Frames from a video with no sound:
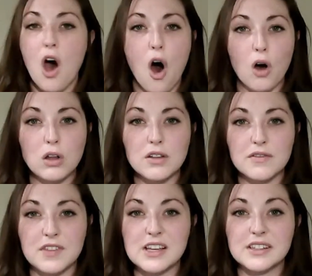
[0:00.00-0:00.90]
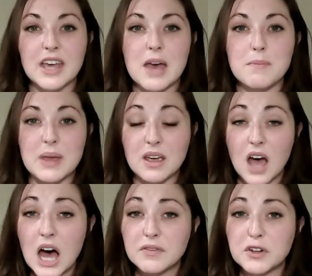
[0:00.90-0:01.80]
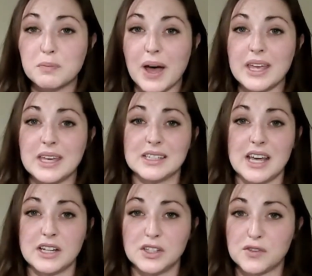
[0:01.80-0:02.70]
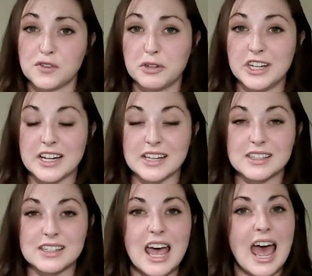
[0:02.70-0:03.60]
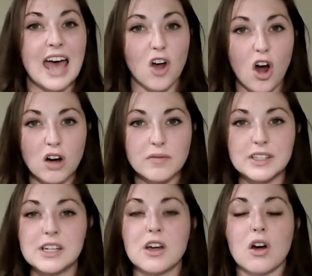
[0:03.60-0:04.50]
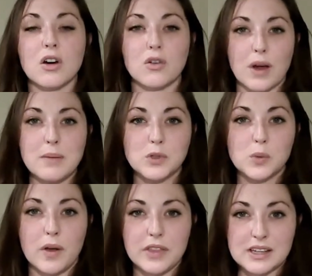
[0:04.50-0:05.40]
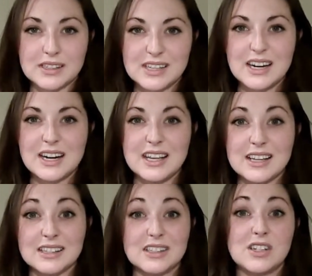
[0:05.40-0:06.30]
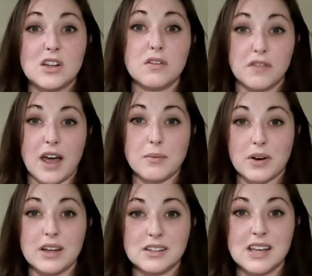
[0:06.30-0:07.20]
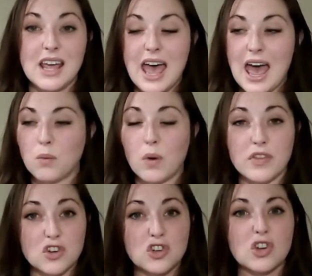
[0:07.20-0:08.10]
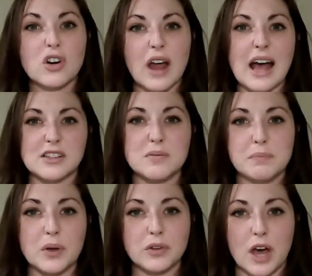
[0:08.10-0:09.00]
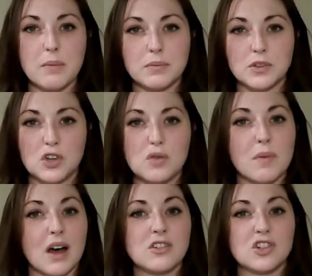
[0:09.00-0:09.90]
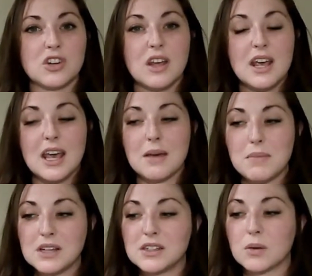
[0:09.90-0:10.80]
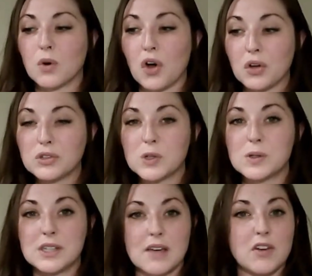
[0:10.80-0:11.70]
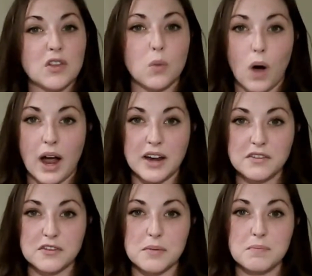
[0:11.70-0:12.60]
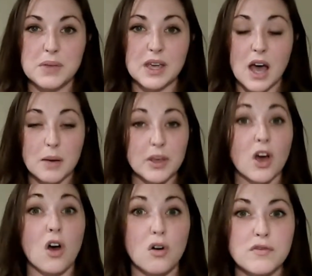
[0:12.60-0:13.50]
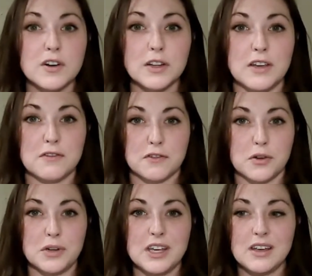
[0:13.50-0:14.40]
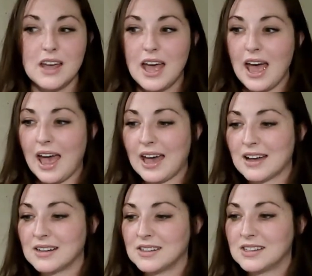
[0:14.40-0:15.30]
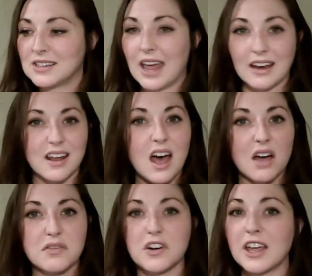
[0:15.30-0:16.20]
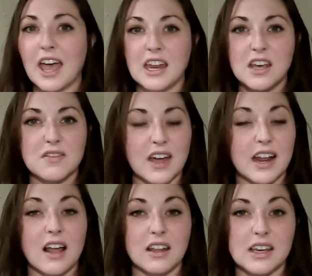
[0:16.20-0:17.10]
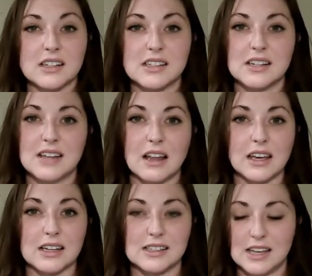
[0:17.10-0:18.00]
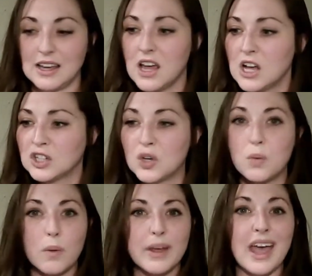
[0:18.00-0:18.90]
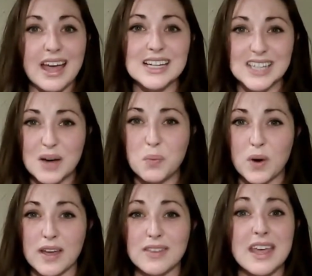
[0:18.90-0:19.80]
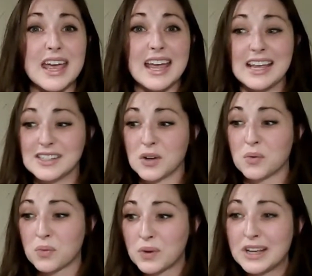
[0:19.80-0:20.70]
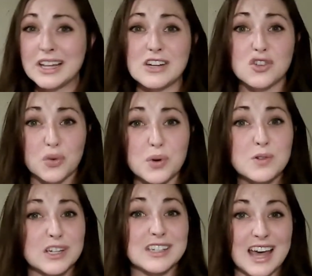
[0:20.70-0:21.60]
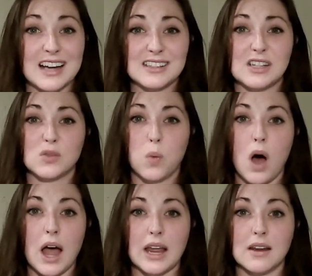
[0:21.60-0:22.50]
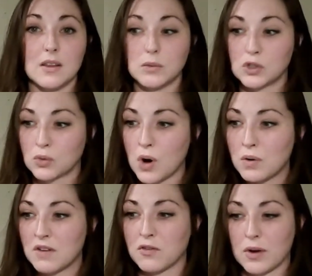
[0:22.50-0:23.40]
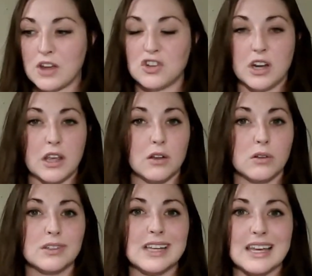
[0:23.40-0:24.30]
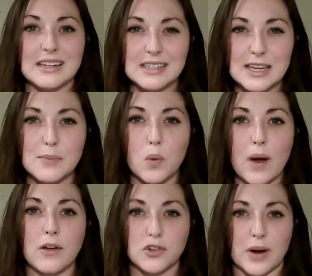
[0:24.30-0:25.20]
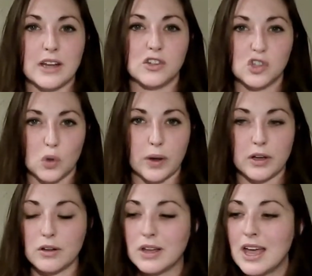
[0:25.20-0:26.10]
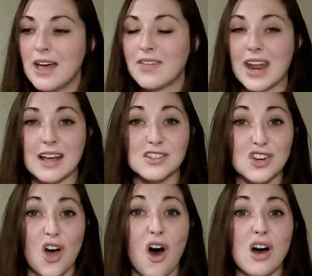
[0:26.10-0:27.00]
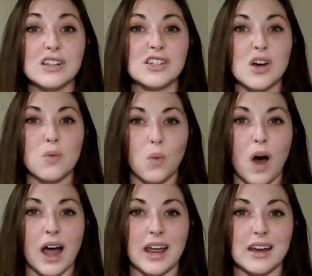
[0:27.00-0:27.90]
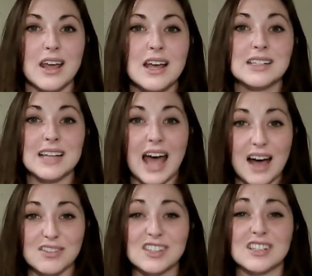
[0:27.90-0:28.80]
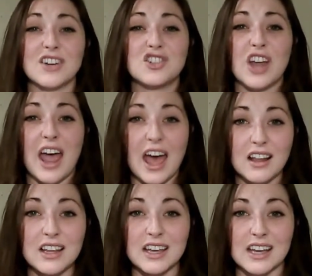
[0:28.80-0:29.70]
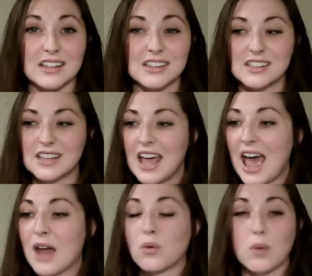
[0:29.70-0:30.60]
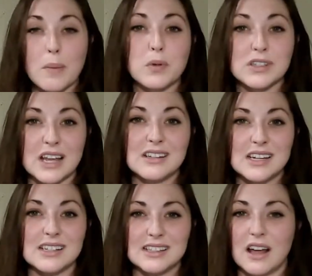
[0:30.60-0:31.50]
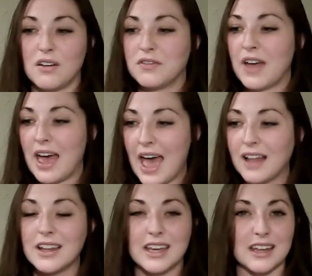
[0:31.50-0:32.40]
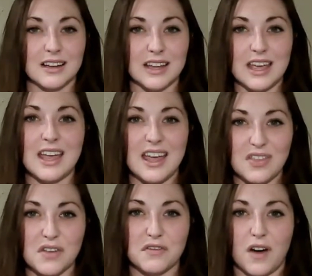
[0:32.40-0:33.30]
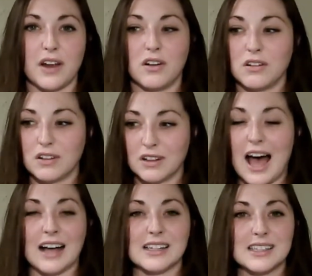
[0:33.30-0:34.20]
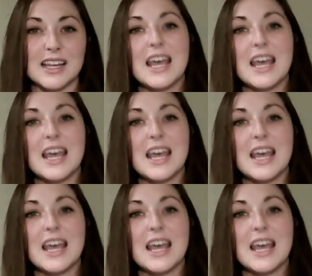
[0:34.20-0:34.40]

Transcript: all of these can be covered by intense fruitiness. And harvesting our grapes while the acidity is still vibrant and when the sugar hasn't built up too much, it means that we're also saving the wine from becoming overly fruity and covering any of that elegance and delicacy. So what we end up with is a really true to Texas wine that was grown at Veraison Hills in deep, well-drained soil that has caused a wine to have such elegance and represent itself elegantly in the final glass.